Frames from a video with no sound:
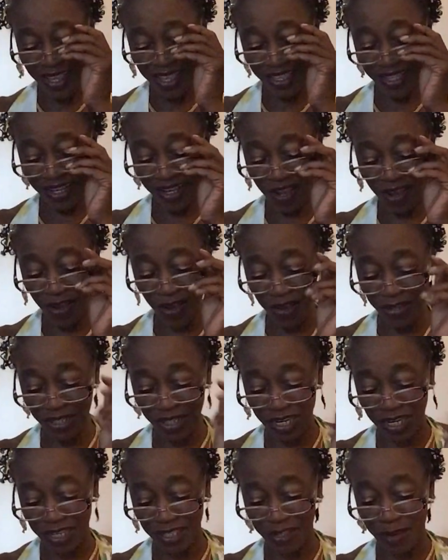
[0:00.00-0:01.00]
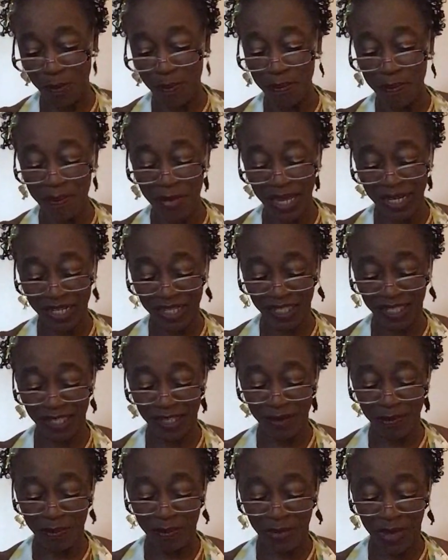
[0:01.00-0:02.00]
The card is
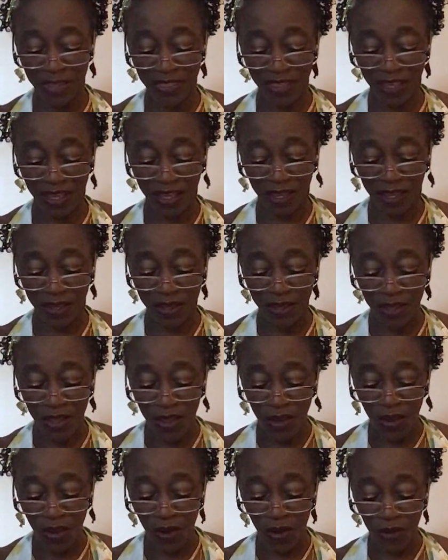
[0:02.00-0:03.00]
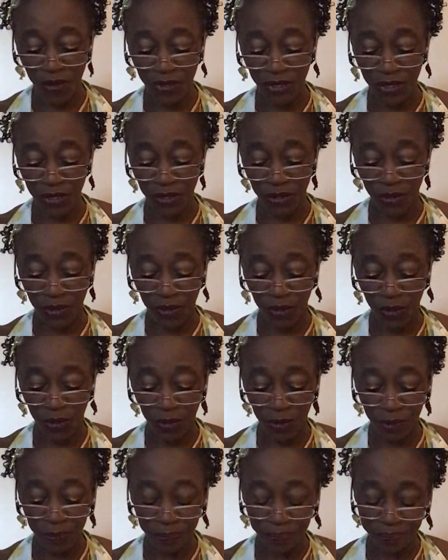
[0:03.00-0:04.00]
Medicine Mother. Honor
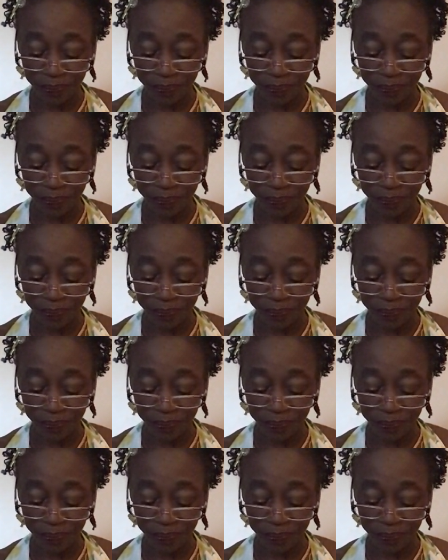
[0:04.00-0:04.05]
your